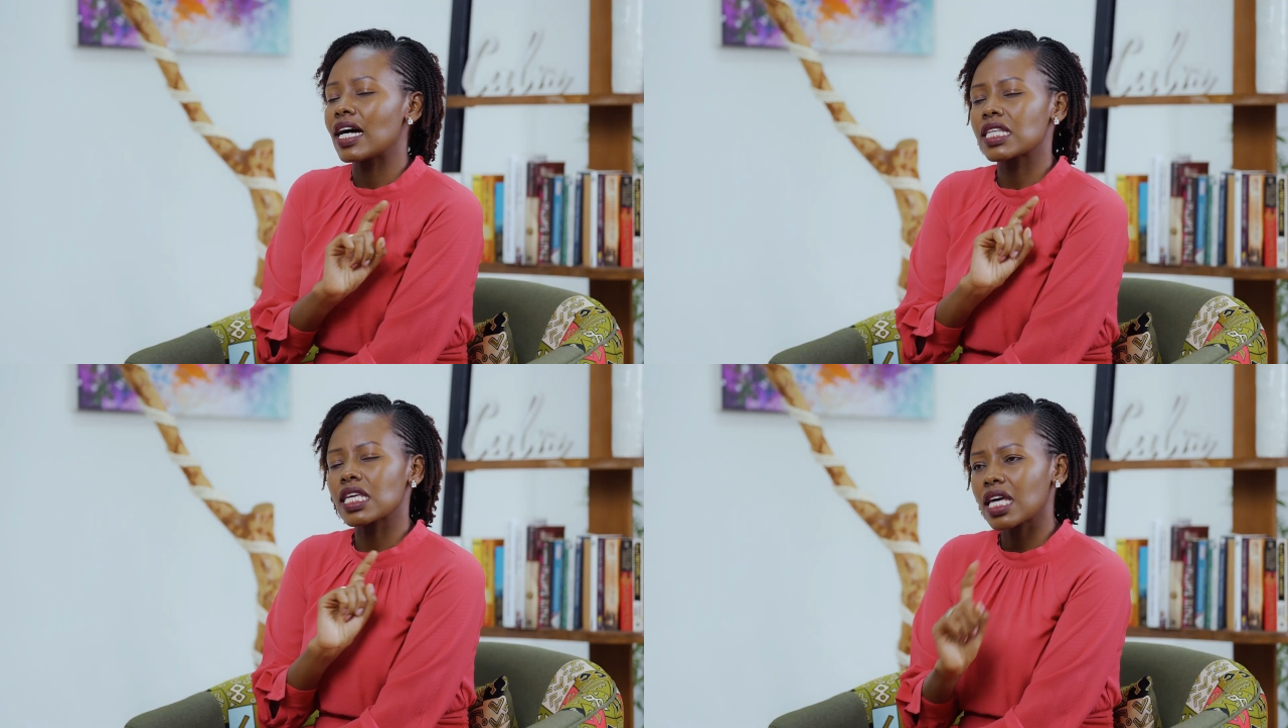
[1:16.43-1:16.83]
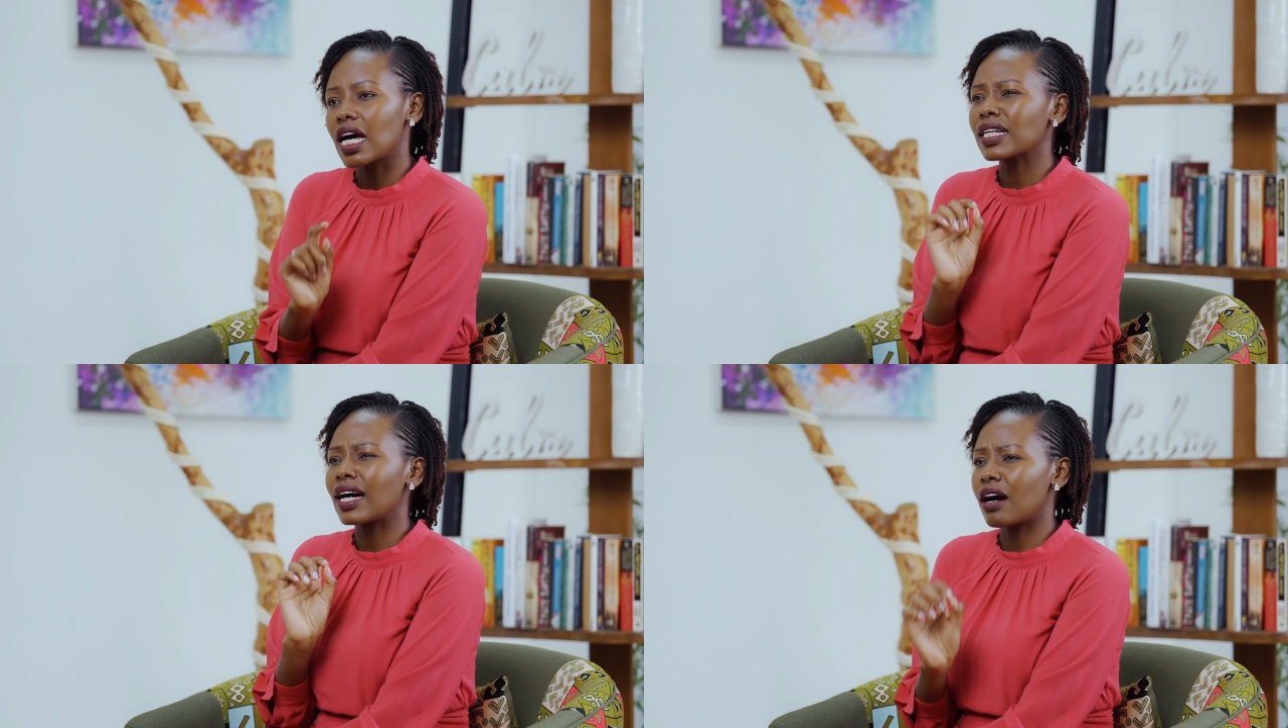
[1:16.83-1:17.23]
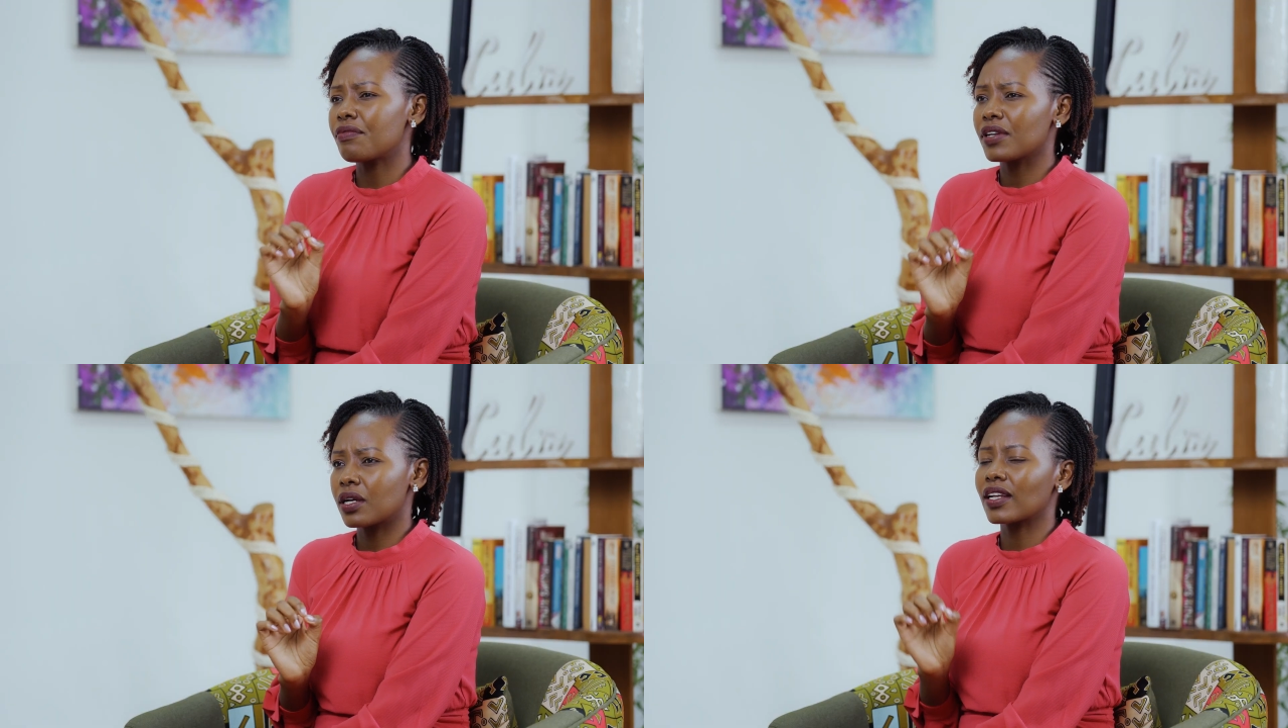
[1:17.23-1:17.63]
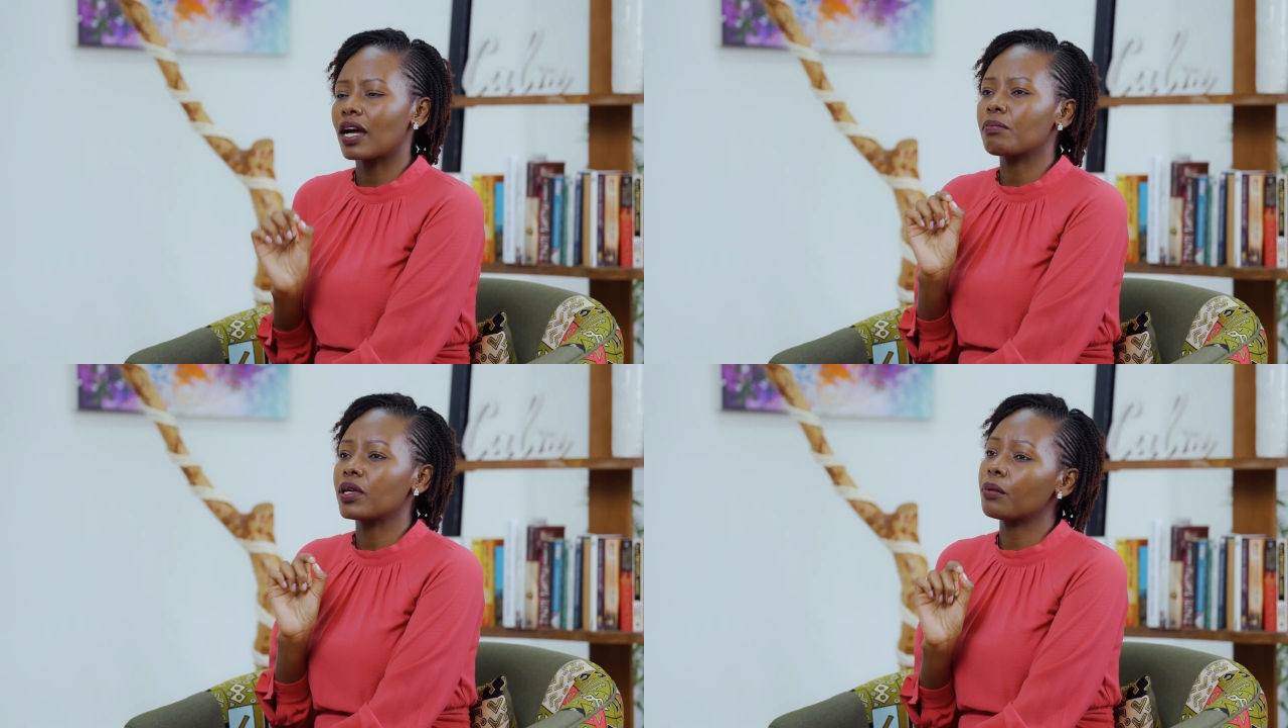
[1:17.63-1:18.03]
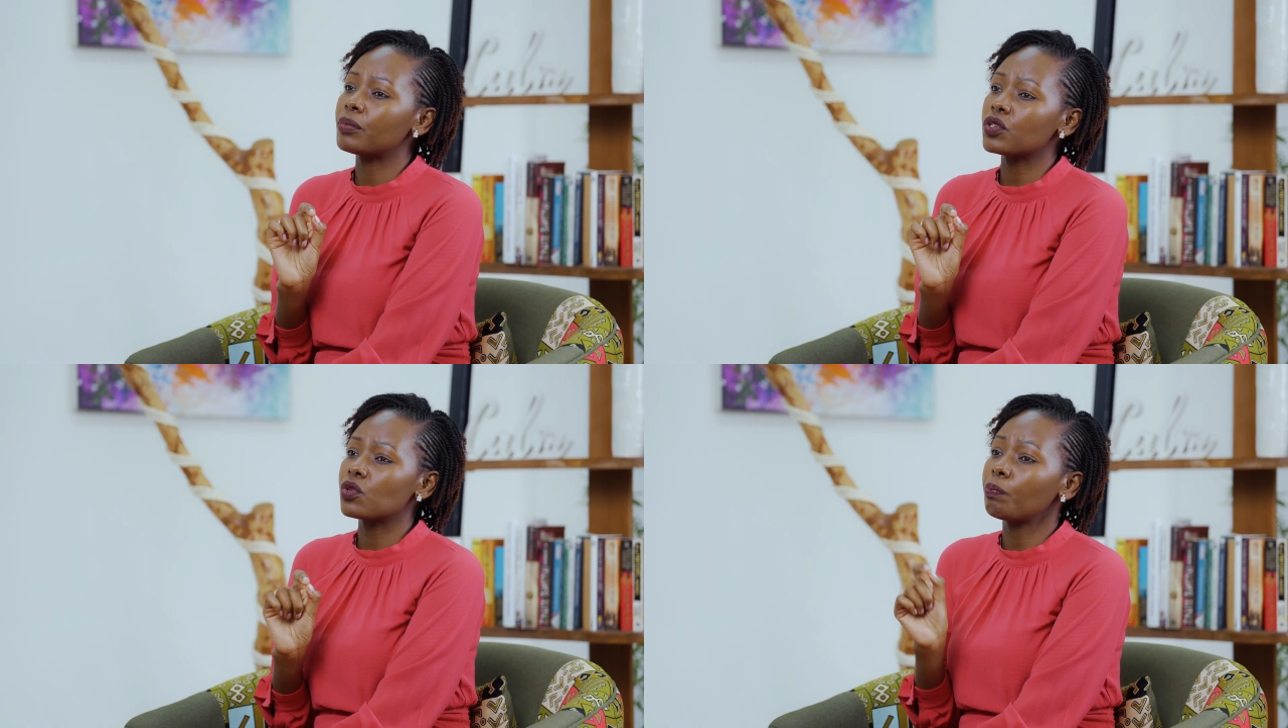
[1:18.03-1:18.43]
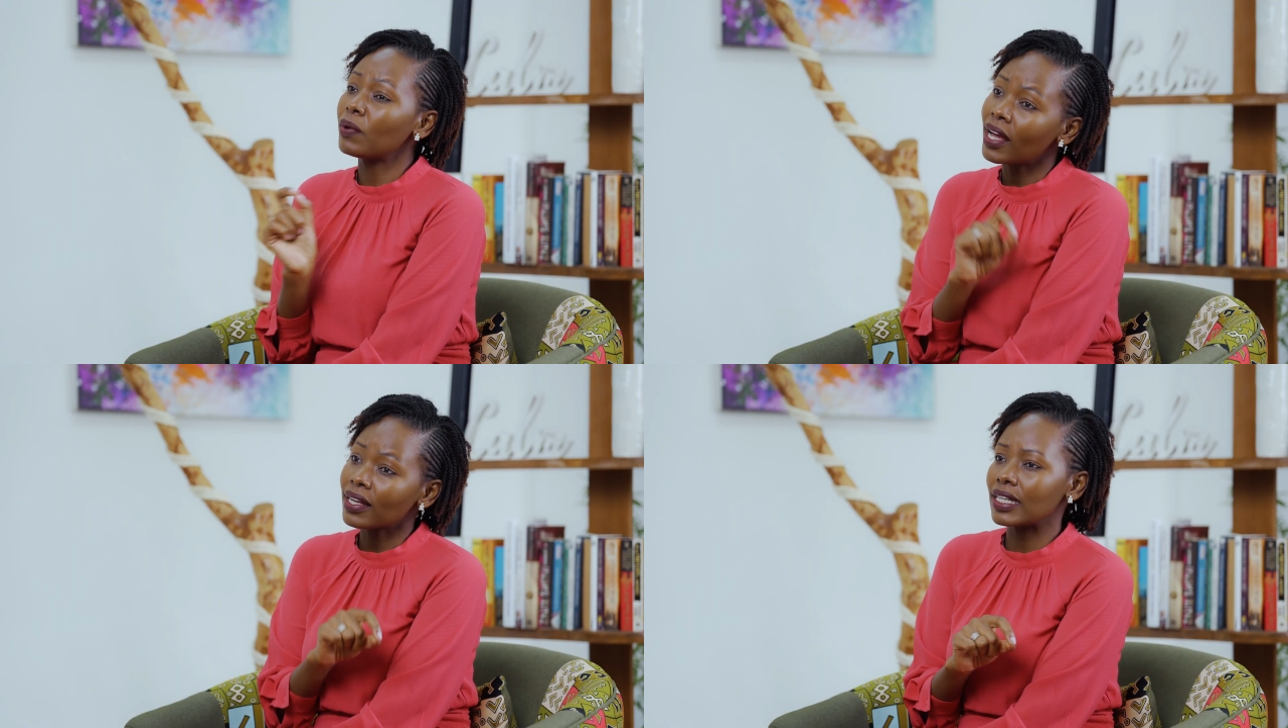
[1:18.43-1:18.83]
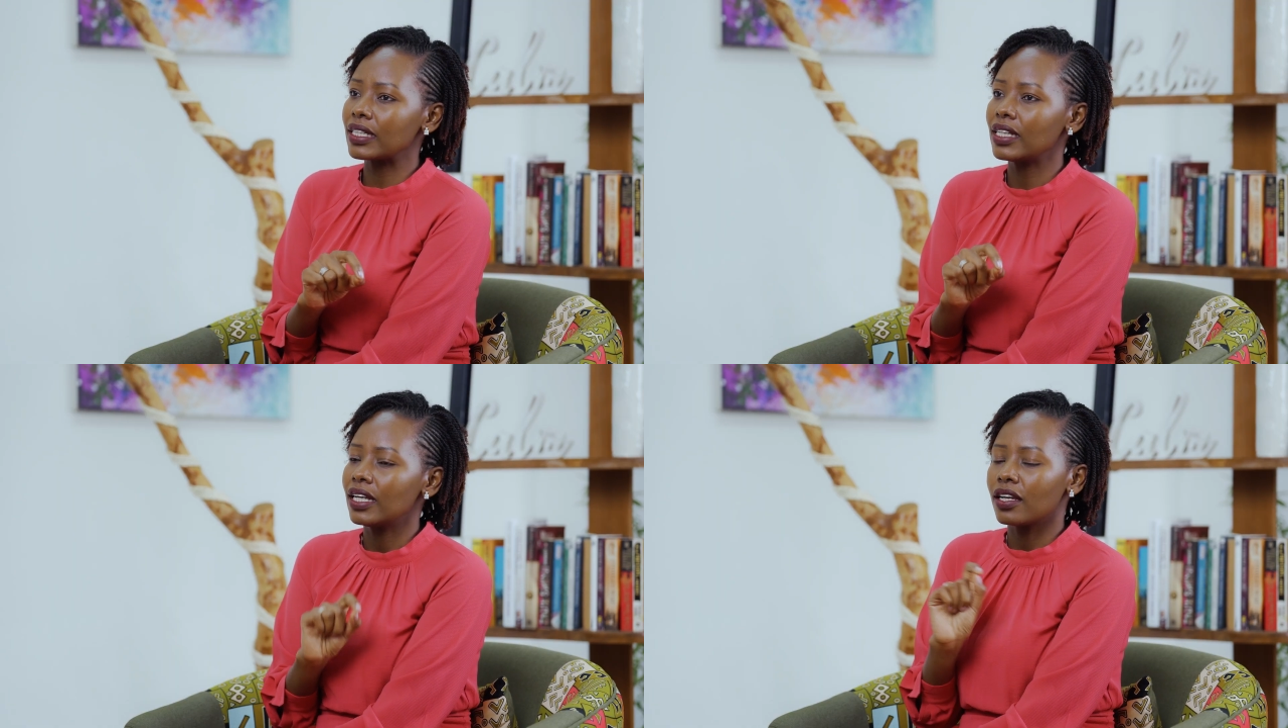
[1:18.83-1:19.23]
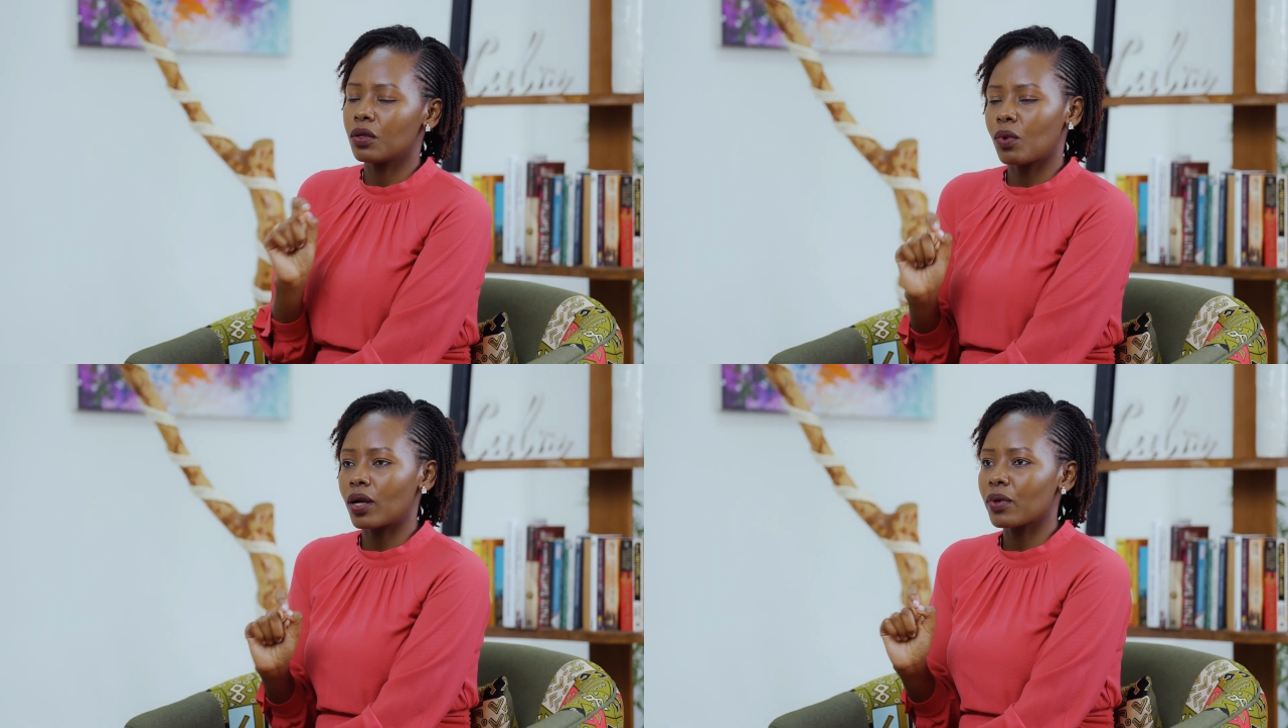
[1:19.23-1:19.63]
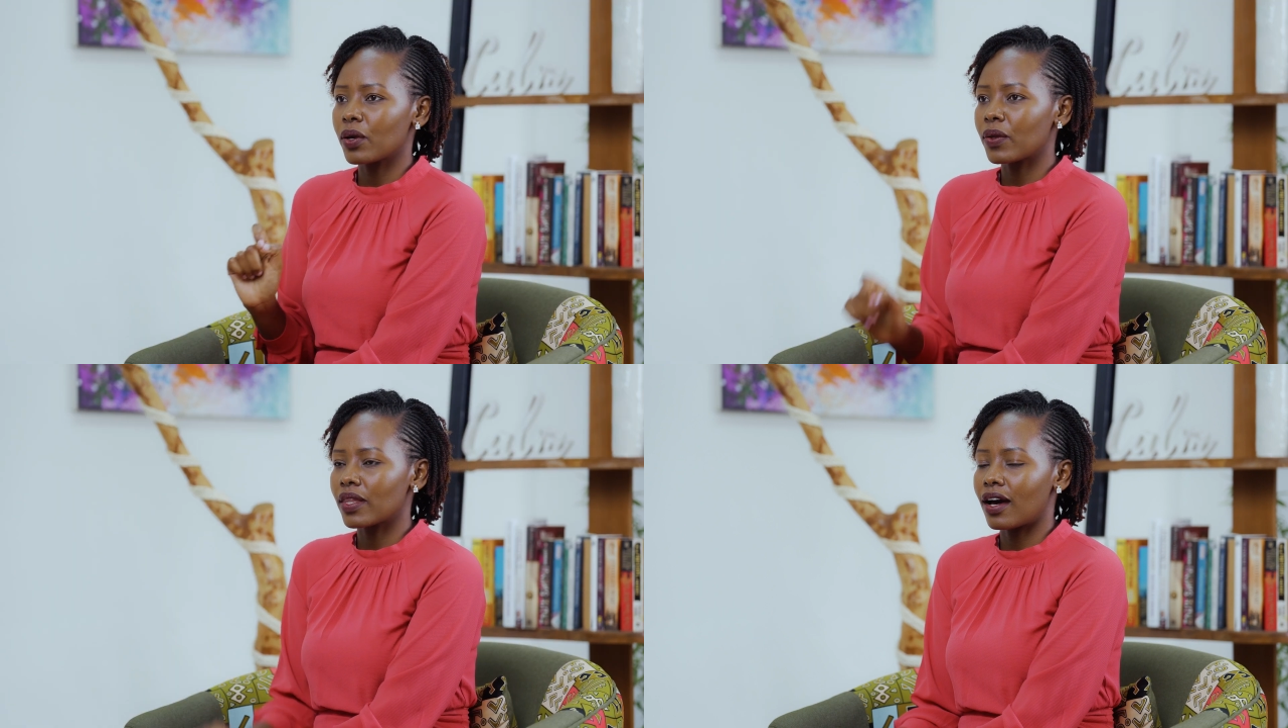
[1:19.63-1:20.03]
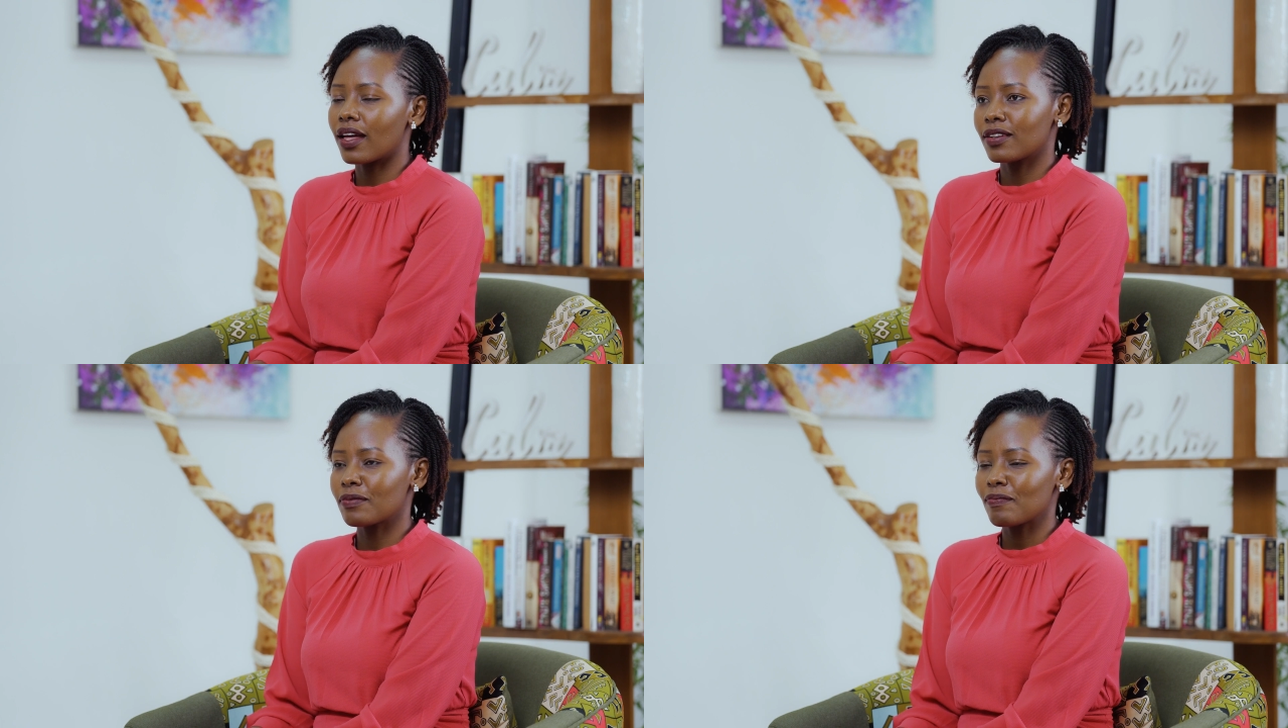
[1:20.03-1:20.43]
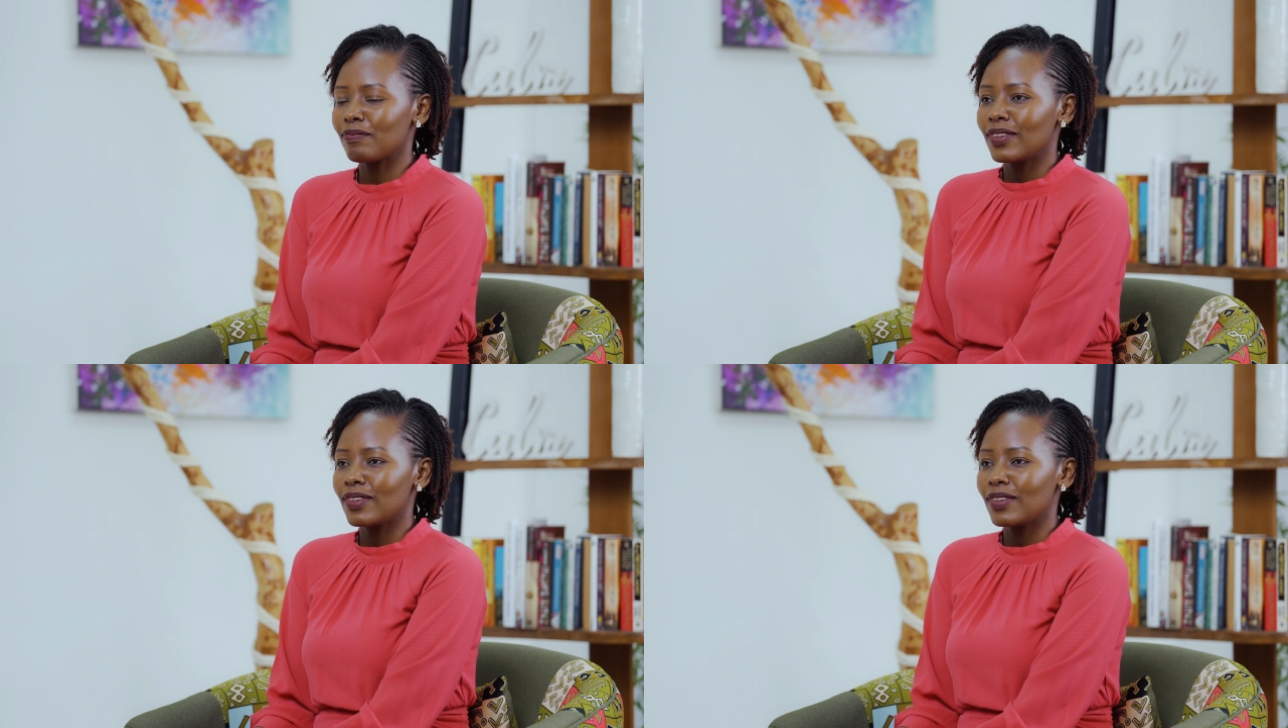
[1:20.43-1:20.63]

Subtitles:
as a young African, can be able to plug in one way or the other.